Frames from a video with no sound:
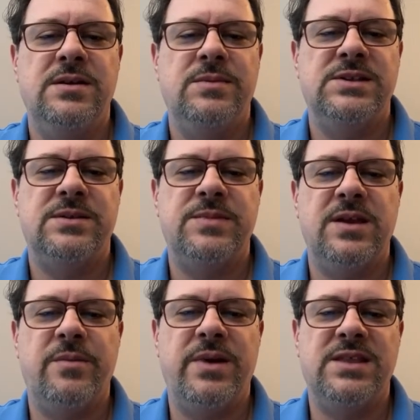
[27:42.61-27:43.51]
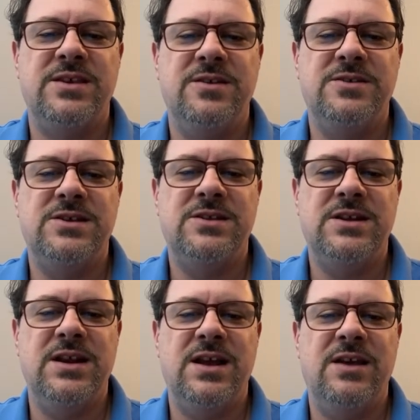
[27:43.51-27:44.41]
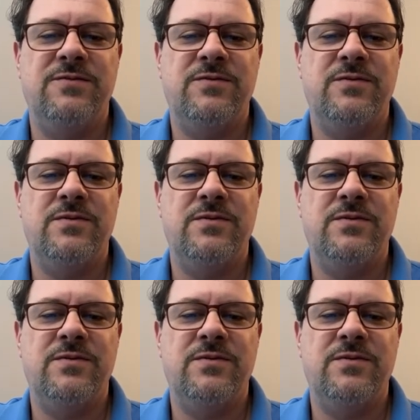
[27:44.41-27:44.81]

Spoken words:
but something about the utility knife,